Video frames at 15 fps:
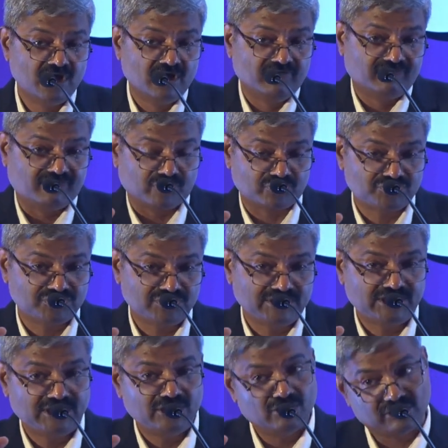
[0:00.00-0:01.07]

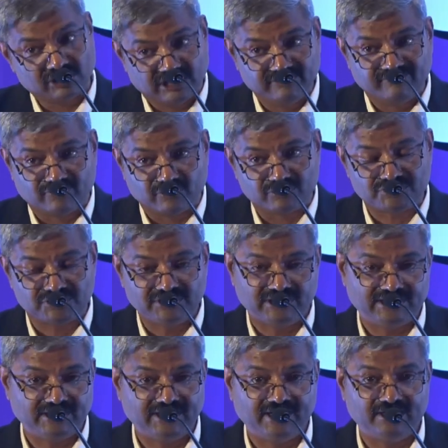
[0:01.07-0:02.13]
Fortunately or
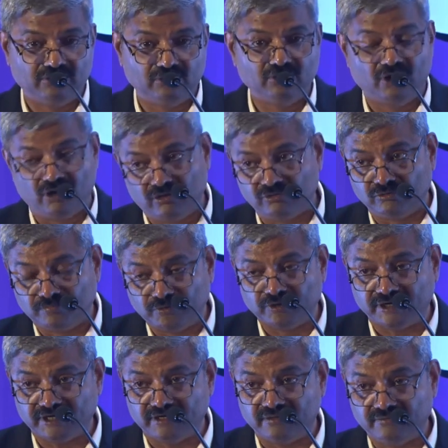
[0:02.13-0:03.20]
unfortunately, I don't know how to put it,